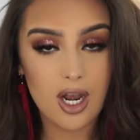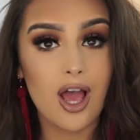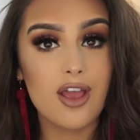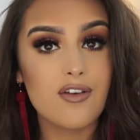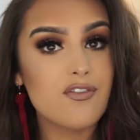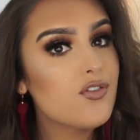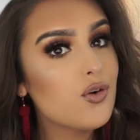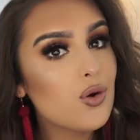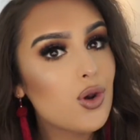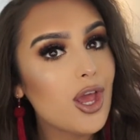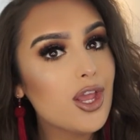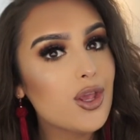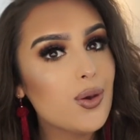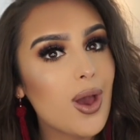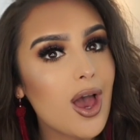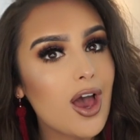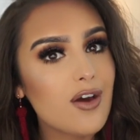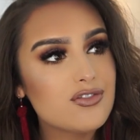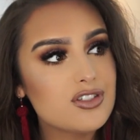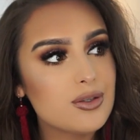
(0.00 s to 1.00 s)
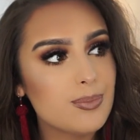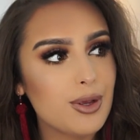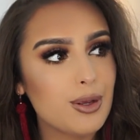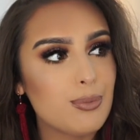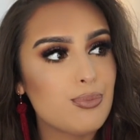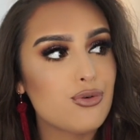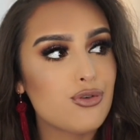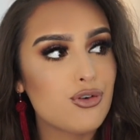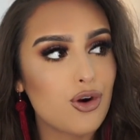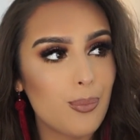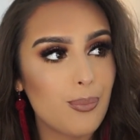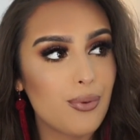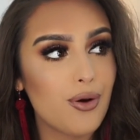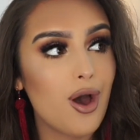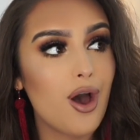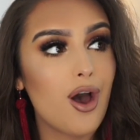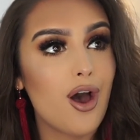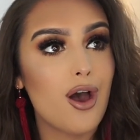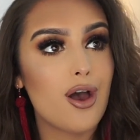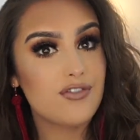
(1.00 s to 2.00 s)
Like, I feel like you have to be
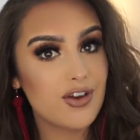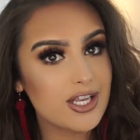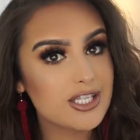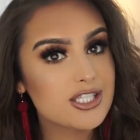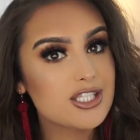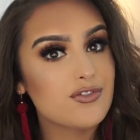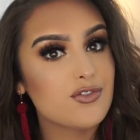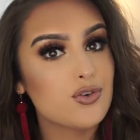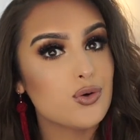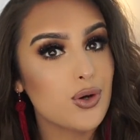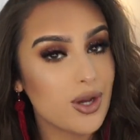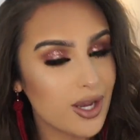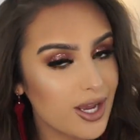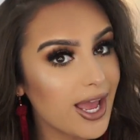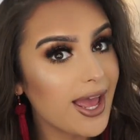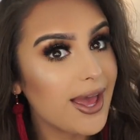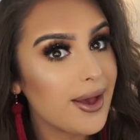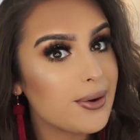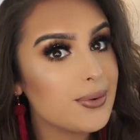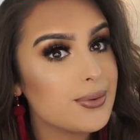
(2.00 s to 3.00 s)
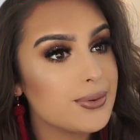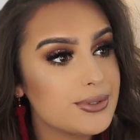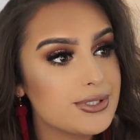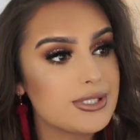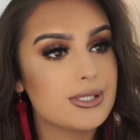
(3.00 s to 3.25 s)
proper festival girl